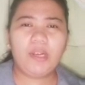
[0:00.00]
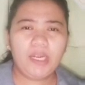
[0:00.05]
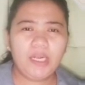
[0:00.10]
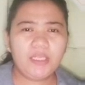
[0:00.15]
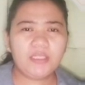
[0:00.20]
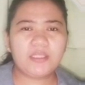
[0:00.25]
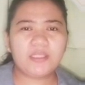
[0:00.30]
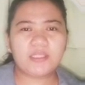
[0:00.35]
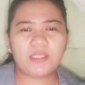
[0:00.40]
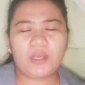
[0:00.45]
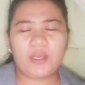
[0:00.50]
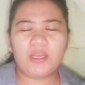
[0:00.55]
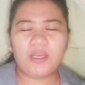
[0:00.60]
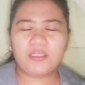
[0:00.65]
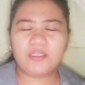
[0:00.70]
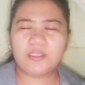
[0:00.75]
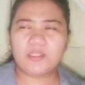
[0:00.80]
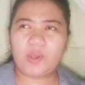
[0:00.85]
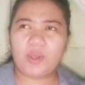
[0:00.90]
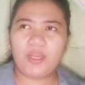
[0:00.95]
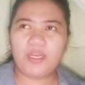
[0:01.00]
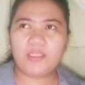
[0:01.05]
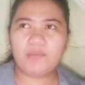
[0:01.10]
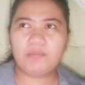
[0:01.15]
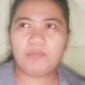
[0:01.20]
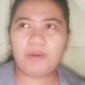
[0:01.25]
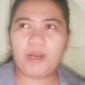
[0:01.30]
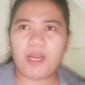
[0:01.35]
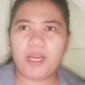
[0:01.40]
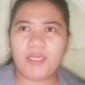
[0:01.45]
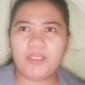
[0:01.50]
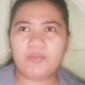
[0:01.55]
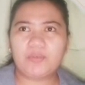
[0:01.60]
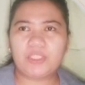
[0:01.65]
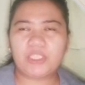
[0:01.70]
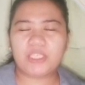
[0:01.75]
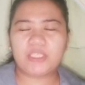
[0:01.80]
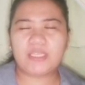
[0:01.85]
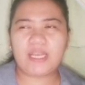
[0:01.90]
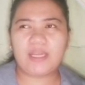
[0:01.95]
Earth's a solid part
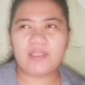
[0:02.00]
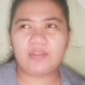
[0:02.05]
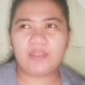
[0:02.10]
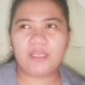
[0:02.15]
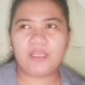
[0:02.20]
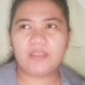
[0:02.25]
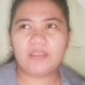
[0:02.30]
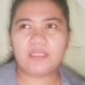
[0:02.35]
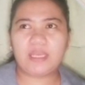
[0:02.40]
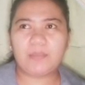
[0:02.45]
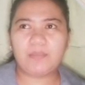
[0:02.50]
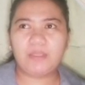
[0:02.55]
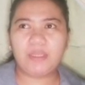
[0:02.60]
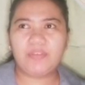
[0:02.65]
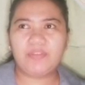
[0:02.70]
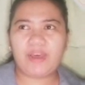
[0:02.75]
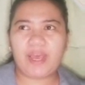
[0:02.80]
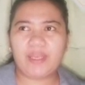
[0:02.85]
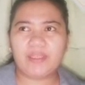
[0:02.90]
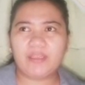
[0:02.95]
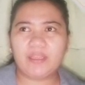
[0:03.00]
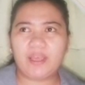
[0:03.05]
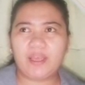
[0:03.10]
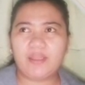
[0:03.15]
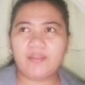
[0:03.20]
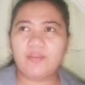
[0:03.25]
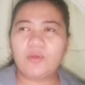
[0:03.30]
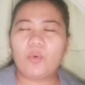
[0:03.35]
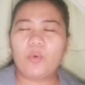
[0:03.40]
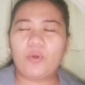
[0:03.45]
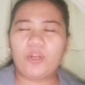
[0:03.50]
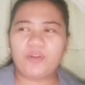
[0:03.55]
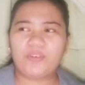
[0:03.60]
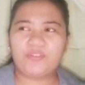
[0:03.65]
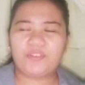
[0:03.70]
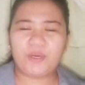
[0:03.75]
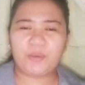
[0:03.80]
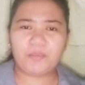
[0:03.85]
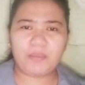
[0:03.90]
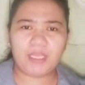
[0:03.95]
which is actually subdivided or
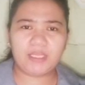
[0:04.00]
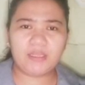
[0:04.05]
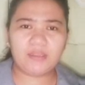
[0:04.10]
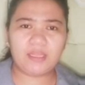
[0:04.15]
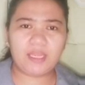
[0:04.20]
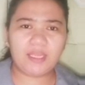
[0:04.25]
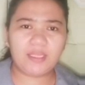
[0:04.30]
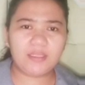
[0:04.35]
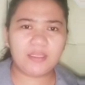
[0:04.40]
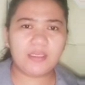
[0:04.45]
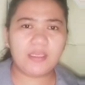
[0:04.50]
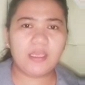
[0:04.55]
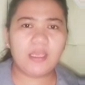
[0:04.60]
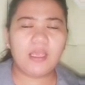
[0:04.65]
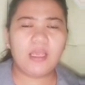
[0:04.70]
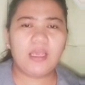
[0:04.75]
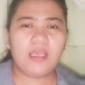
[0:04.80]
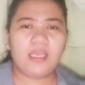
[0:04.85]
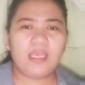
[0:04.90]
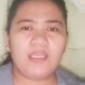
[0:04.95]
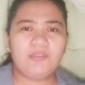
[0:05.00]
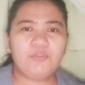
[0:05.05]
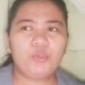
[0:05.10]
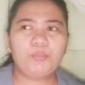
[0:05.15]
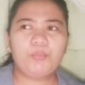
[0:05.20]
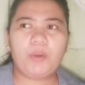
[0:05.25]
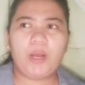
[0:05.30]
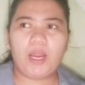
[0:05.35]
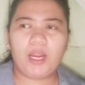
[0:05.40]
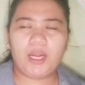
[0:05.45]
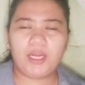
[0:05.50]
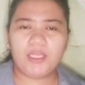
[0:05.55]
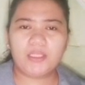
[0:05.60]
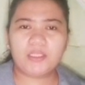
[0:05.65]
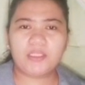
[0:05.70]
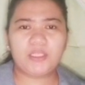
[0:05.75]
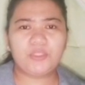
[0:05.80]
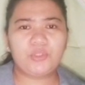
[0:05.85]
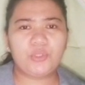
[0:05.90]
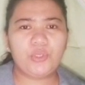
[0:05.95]
fragmented into
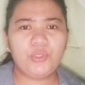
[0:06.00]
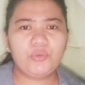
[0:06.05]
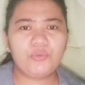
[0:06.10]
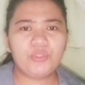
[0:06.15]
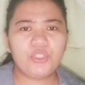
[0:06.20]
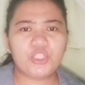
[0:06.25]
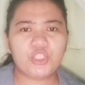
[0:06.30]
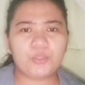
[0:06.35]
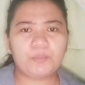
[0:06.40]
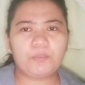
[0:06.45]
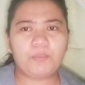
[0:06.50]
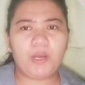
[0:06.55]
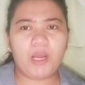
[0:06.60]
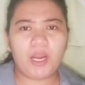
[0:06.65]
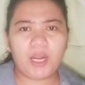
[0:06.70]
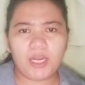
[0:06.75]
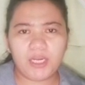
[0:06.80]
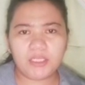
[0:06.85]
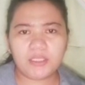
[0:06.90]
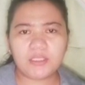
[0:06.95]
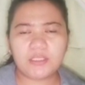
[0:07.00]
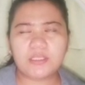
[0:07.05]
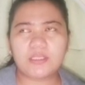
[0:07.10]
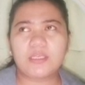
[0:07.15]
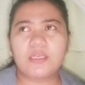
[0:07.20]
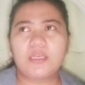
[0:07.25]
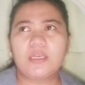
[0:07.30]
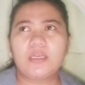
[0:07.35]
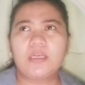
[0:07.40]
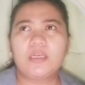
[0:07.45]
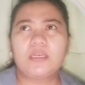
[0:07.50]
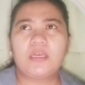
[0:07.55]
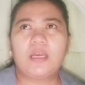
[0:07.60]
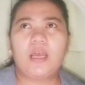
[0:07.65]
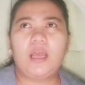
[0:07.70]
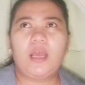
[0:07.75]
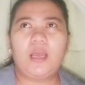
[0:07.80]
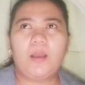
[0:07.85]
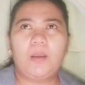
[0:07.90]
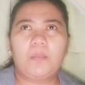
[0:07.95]
parts, into huge parts,
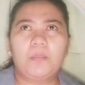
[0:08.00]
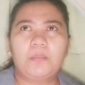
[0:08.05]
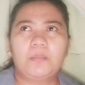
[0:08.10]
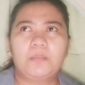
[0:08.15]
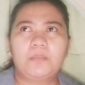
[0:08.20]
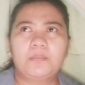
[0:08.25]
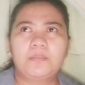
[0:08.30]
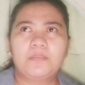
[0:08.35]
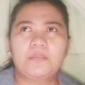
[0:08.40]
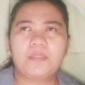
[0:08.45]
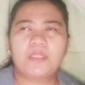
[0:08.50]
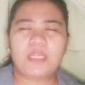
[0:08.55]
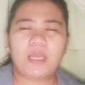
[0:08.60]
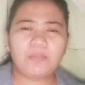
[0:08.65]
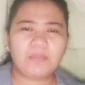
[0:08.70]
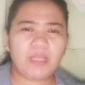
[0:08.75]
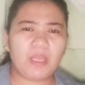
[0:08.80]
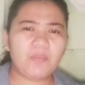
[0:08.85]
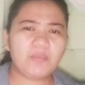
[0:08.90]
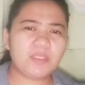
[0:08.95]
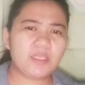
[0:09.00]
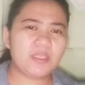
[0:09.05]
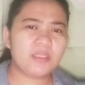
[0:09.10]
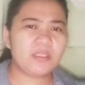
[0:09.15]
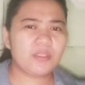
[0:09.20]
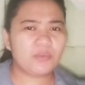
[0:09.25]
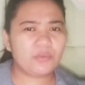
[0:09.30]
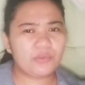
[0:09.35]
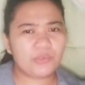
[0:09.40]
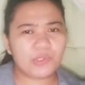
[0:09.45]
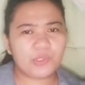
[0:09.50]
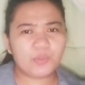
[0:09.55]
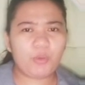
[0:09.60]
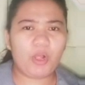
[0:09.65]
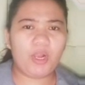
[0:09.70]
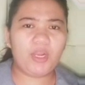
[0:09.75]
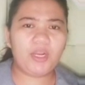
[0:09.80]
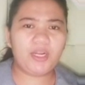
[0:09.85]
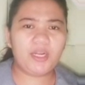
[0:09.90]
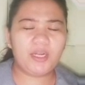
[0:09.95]
sometimes into
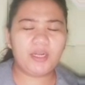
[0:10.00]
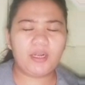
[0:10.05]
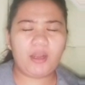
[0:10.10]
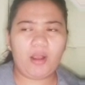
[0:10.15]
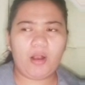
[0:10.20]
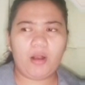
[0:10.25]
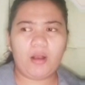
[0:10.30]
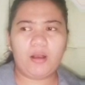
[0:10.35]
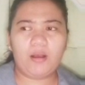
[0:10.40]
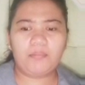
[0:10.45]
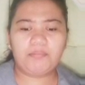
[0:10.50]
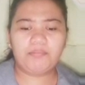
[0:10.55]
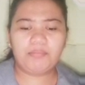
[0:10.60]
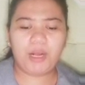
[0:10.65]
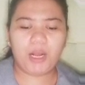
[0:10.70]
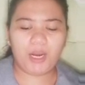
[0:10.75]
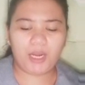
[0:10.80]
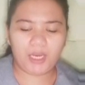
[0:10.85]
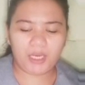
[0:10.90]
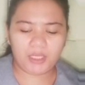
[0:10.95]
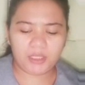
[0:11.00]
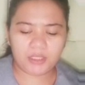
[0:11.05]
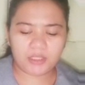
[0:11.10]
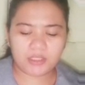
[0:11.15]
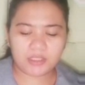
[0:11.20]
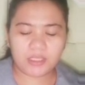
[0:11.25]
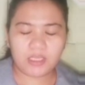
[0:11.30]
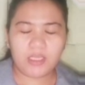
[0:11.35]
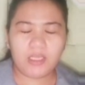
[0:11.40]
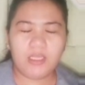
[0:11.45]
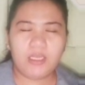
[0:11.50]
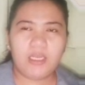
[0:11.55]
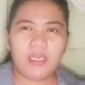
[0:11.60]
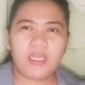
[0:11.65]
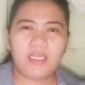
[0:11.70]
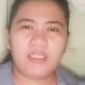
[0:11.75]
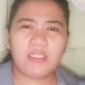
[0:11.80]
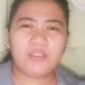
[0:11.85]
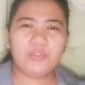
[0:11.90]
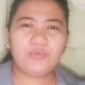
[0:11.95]
smaller parts,
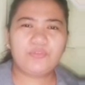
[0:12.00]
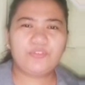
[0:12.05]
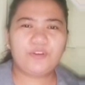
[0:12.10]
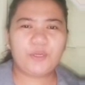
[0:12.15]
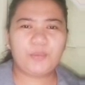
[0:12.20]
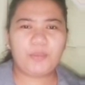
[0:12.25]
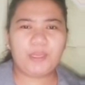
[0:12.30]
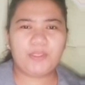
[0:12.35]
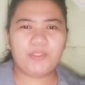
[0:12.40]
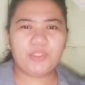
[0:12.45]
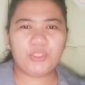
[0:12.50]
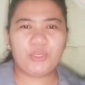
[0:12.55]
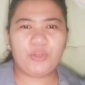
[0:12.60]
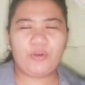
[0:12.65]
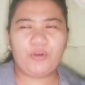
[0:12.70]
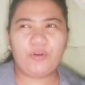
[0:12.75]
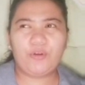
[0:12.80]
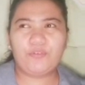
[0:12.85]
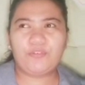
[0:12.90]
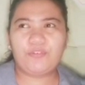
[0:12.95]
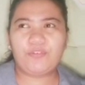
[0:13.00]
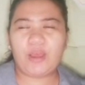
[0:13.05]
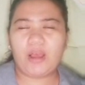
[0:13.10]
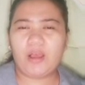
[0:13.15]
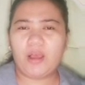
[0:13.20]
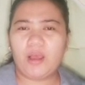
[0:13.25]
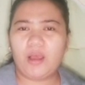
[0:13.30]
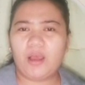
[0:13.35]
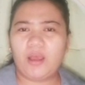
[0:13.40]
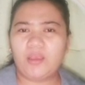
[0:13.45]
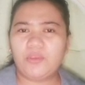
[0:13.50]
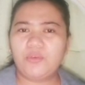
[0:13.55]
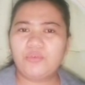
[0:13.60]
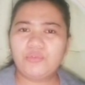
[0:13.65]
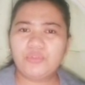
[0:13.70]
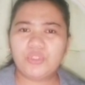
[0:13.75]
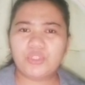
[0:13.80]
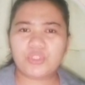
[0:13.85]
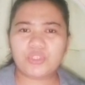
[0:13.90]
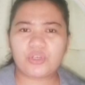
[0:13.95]
leading to formation of
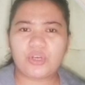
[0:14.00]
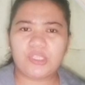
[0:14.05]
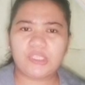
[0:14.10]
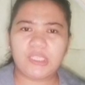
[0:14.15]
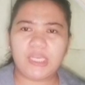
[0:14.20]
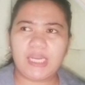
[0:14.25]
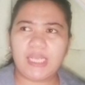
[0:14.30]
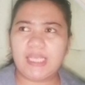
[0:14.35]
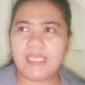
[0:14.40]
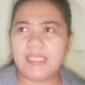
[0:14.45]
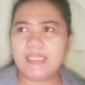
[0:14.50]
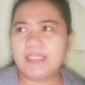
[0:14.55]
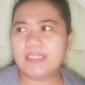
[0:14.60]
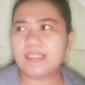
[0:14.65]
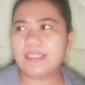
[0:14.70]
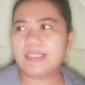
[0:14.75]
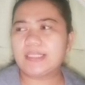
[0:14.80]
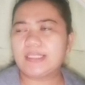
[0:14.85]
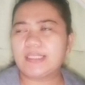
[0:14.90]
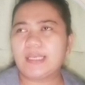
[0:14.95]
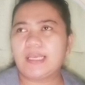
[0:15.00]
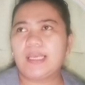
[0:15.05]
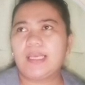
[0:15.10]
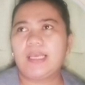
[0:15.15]
huge continents